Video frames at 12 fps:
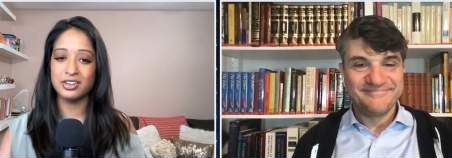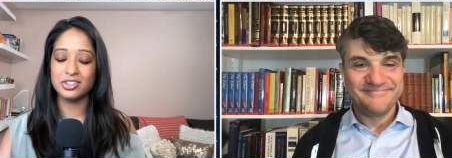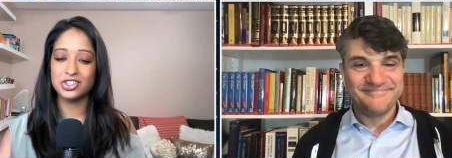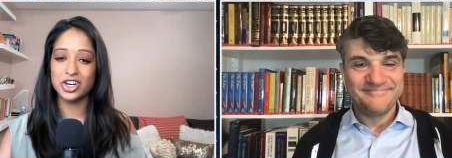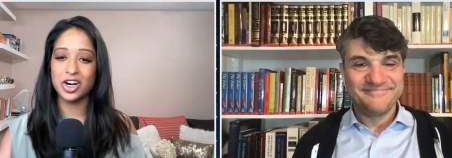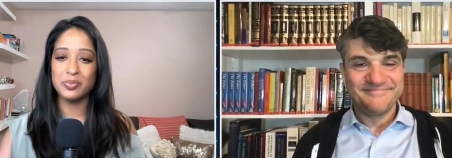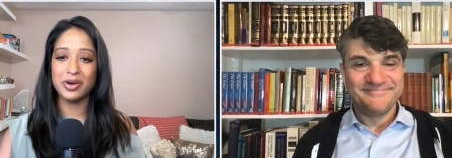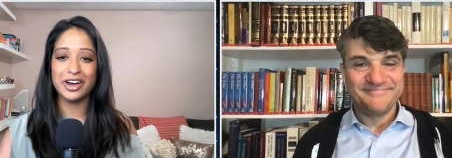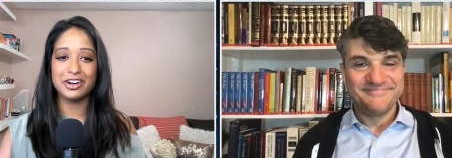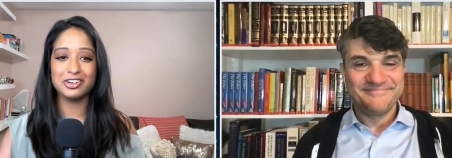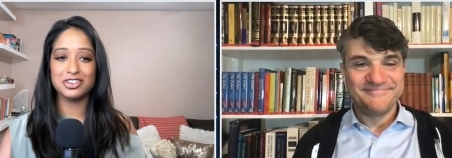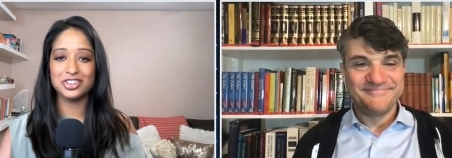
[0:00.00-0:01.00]
Speaker 1: The chart
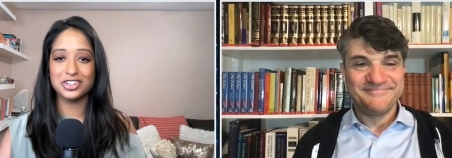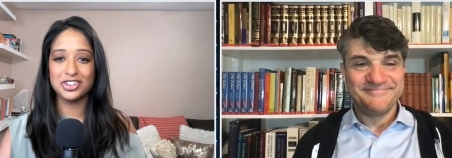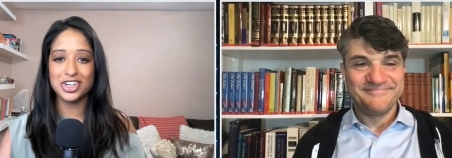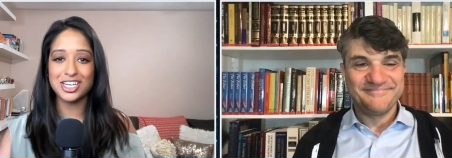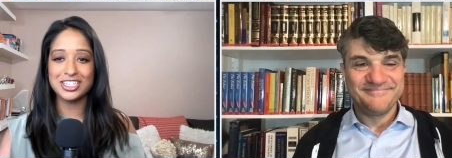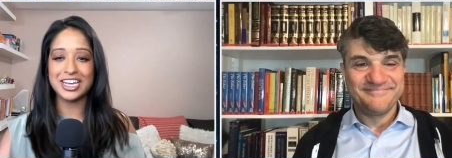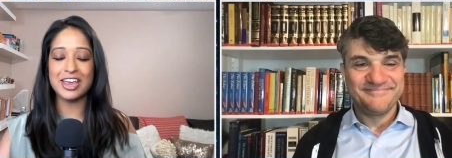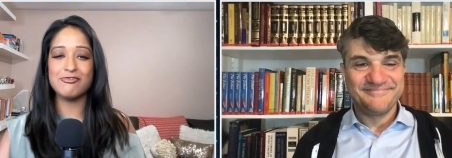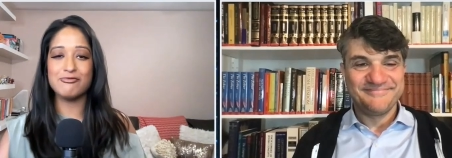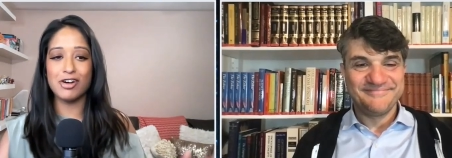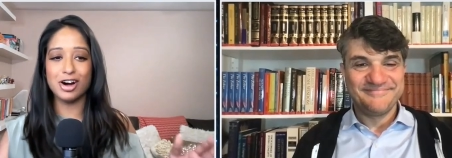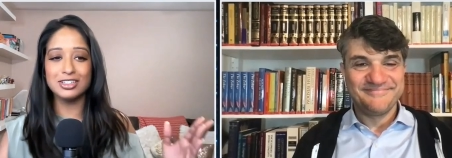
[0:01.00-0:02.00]
patterns suggest a
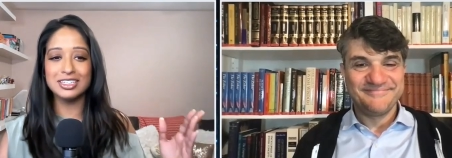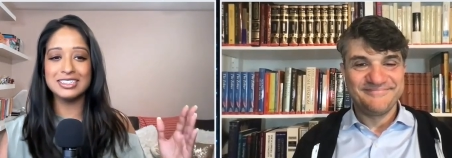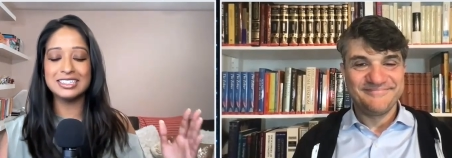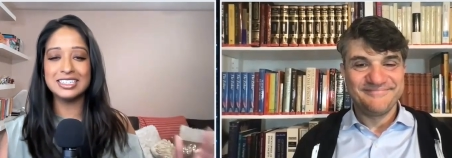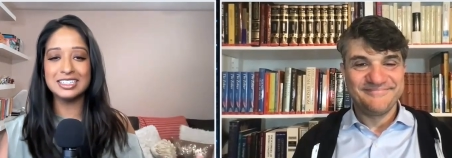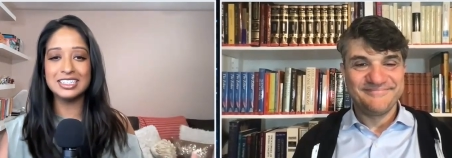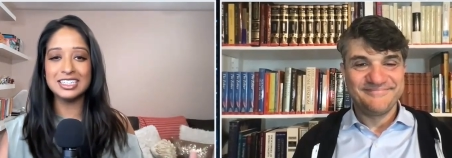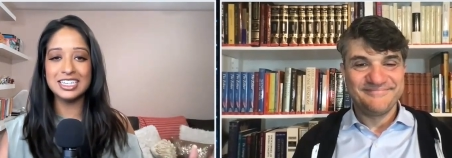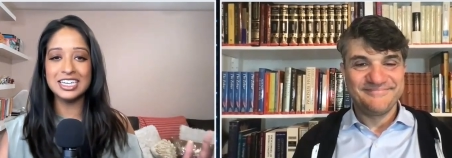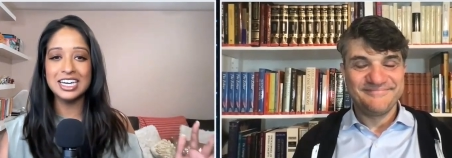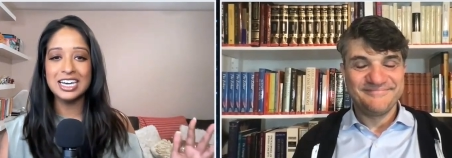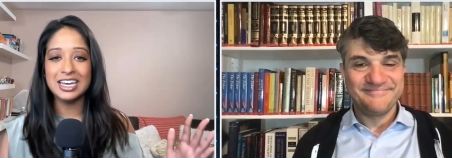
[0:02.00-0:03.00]

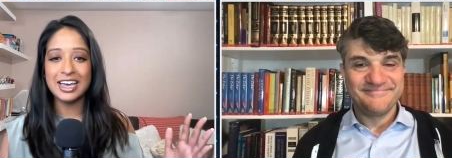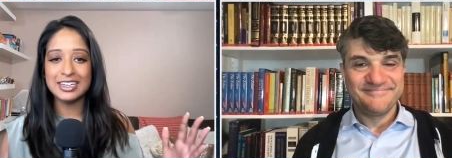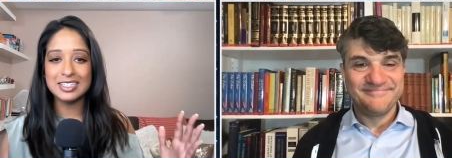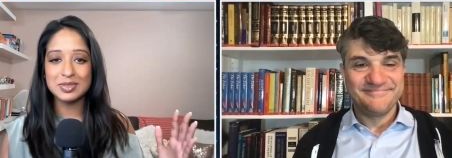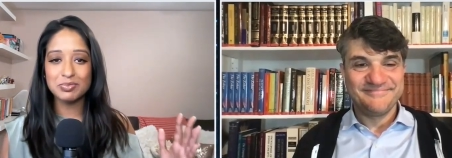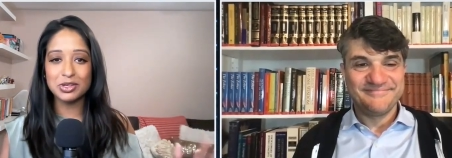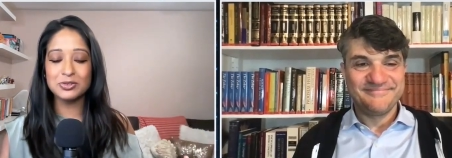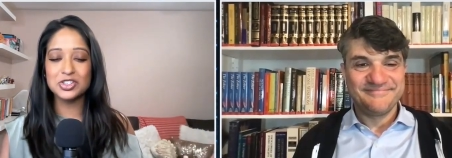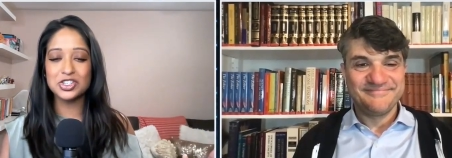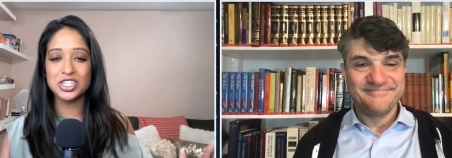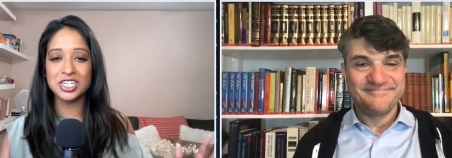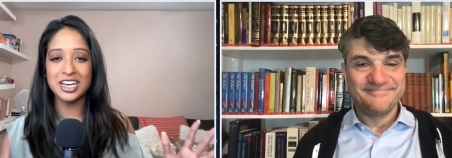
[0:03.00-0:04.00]
volatility
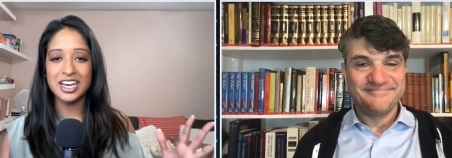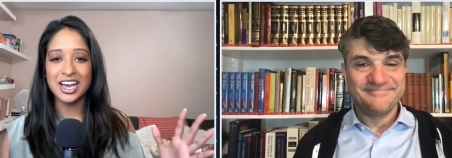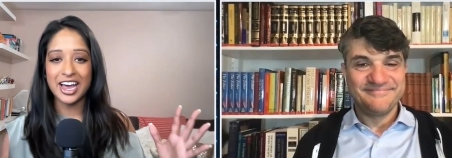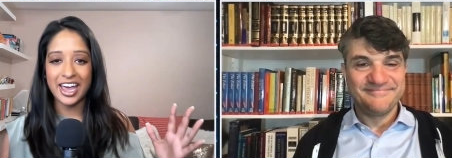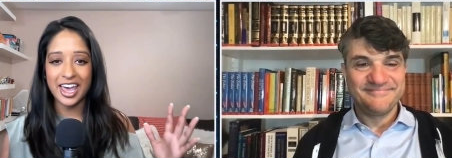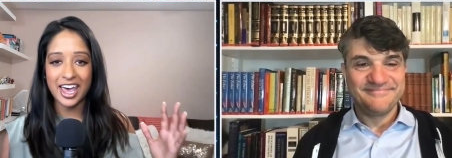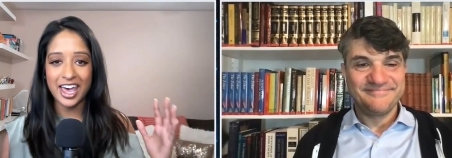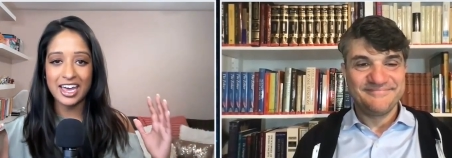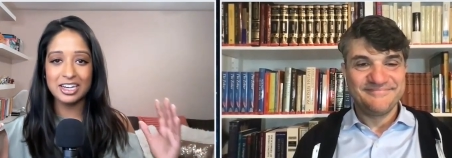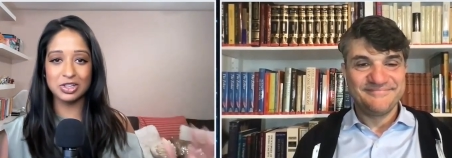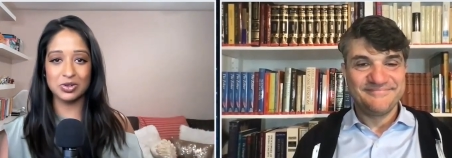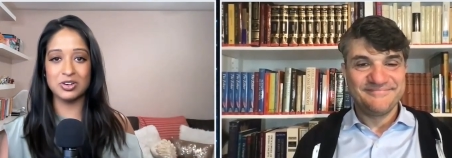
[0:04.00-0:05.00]
explosion
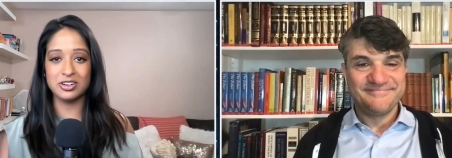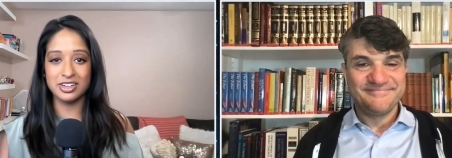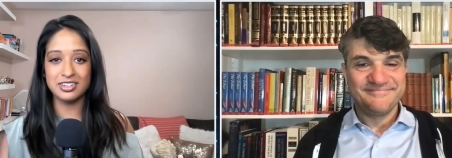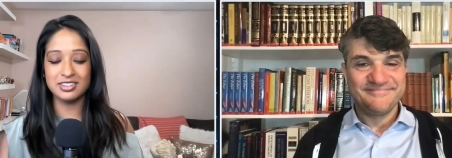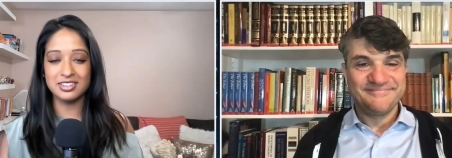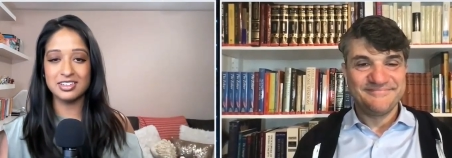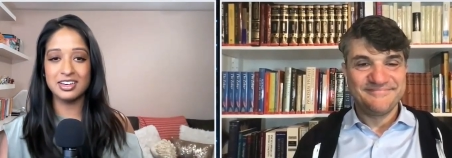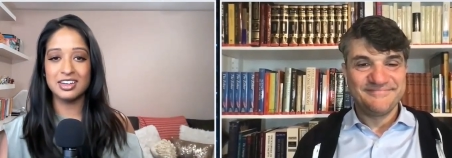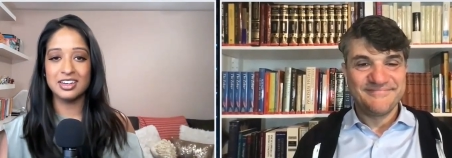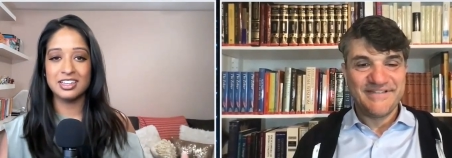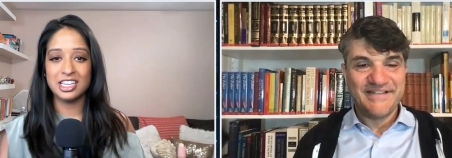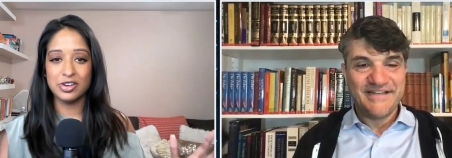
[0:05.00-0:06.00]
ahead, Lawrence.
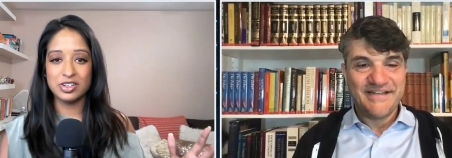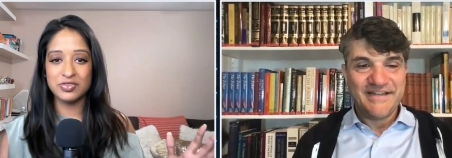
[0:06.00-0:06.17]
There is